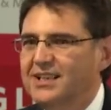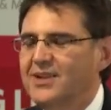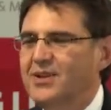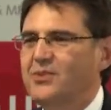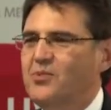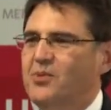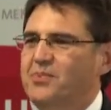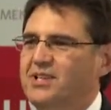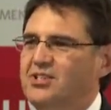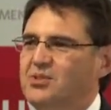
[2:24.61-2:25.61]
It won't
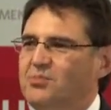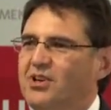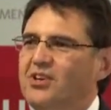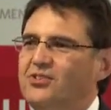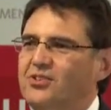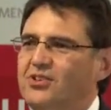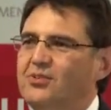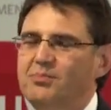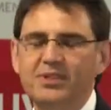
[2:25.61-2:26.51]
be any surprise to you.